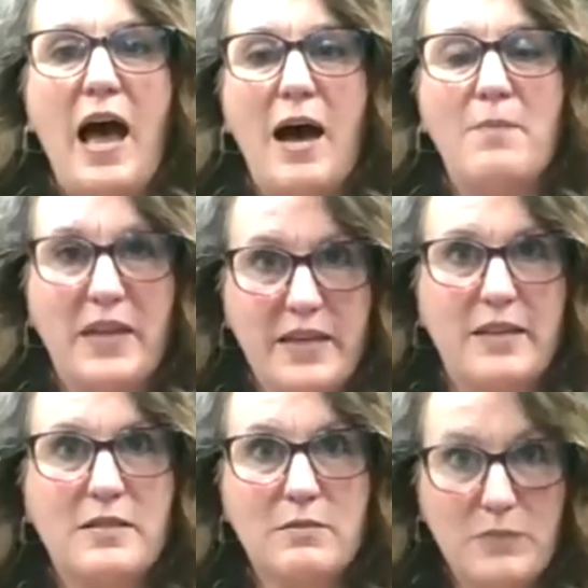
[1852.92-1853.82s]
that
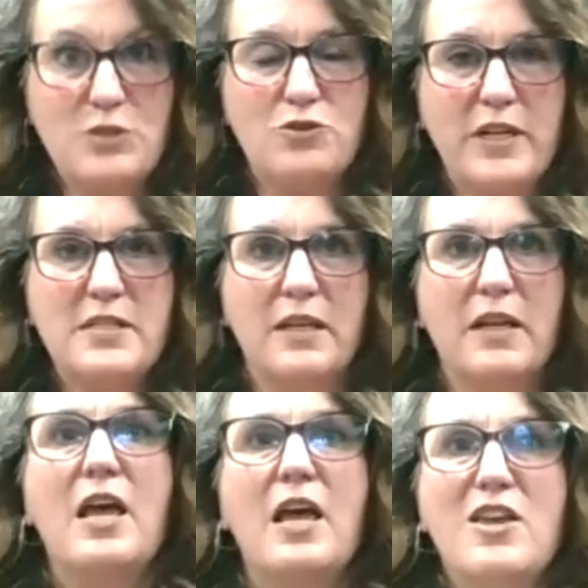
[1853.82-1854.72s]
gets restricted.
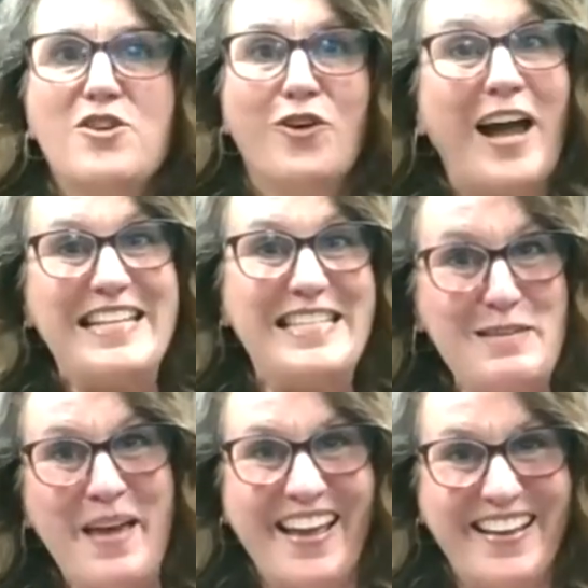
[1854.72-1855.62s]
Your
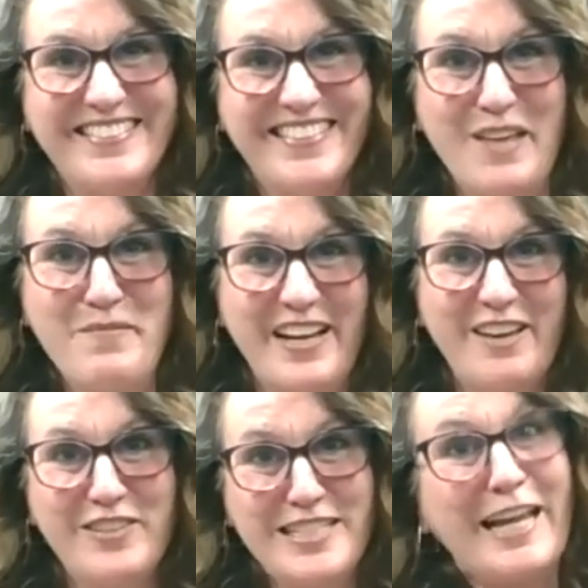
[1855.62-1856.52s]
IT band, anybody
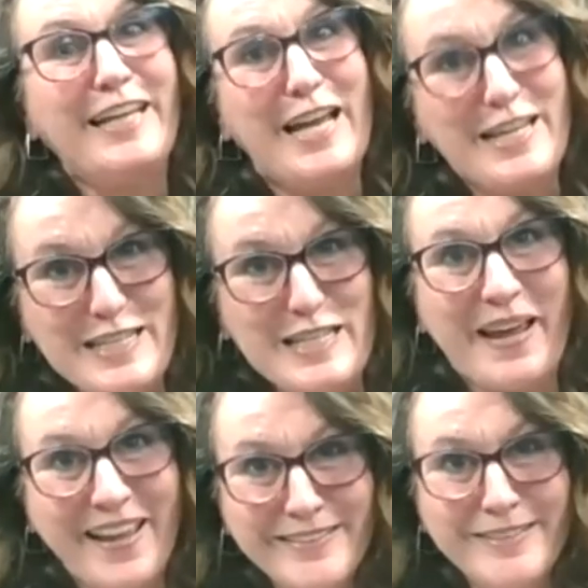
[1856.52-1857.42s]
have a tight IT
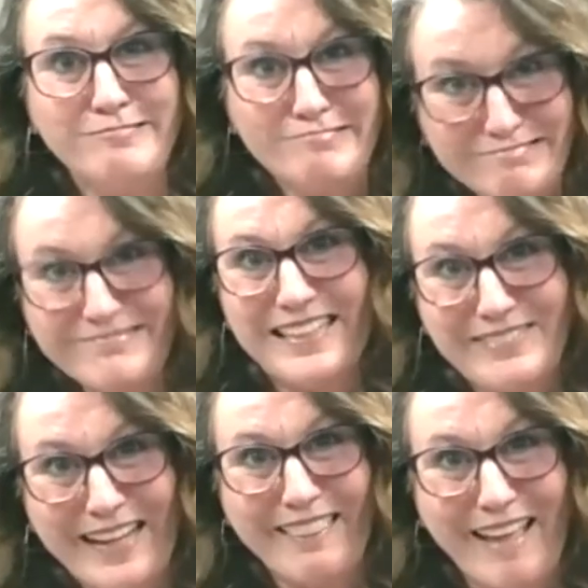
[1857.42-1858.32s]
band? I've
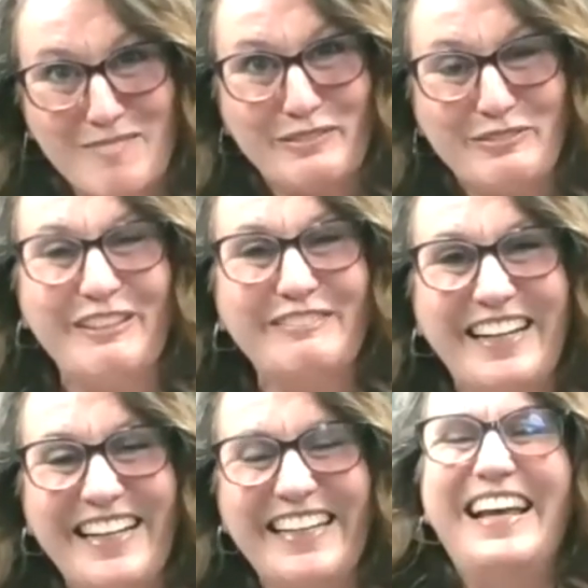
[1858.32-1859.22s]
had that before,
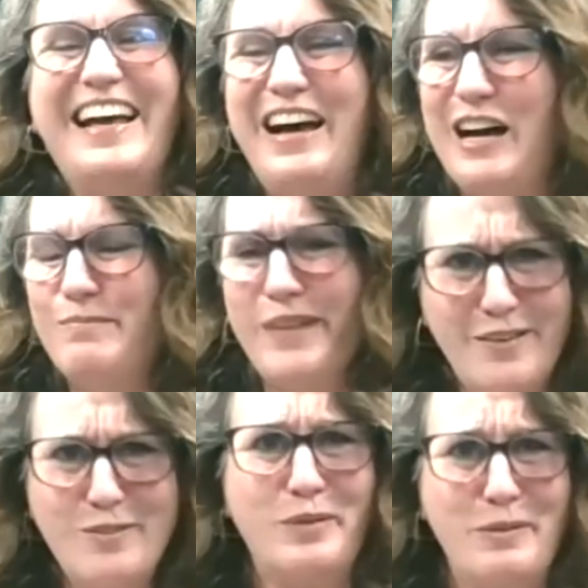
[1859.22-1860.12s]
right? I
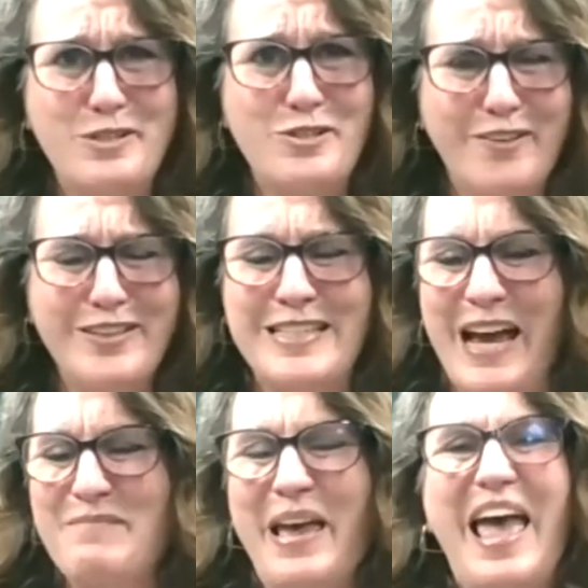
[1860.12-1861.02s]
have it pretty much all the
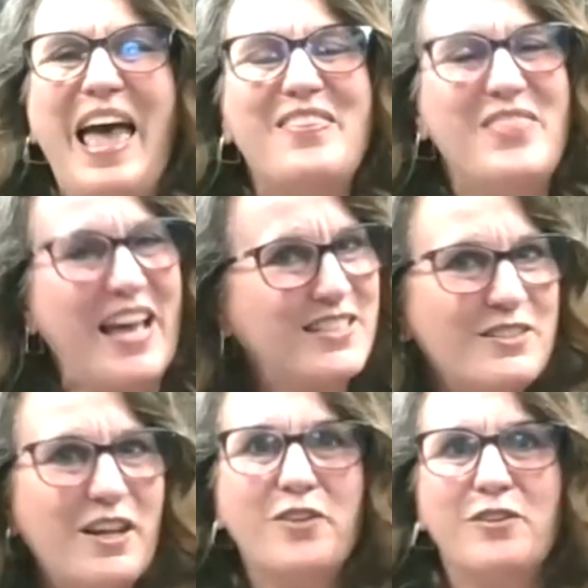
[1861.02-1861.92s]
time. That's
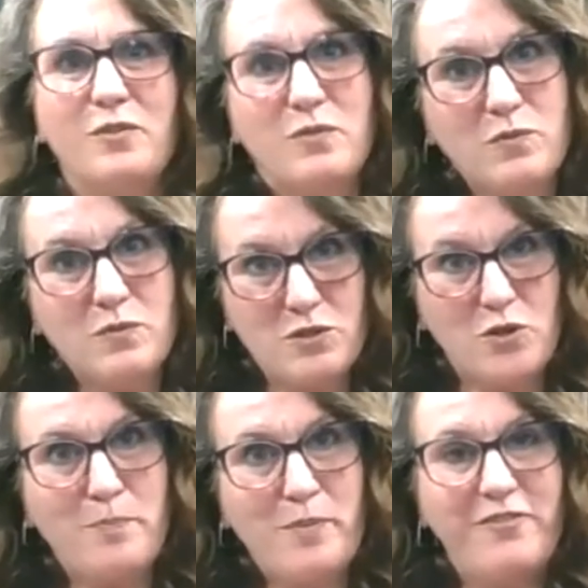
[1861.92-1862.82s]
another
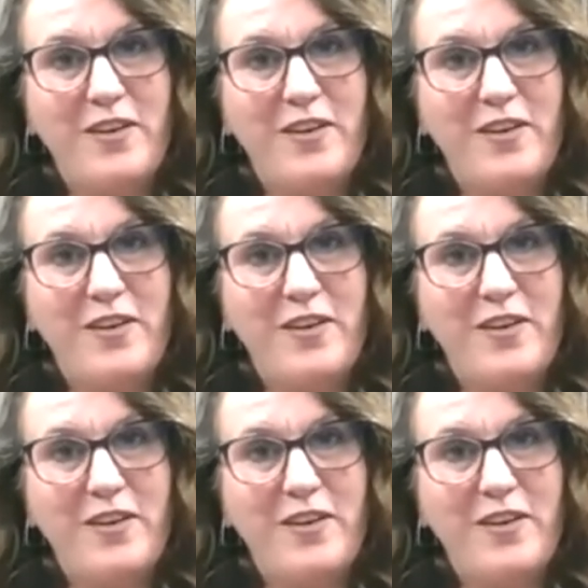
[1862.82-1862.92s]
strip of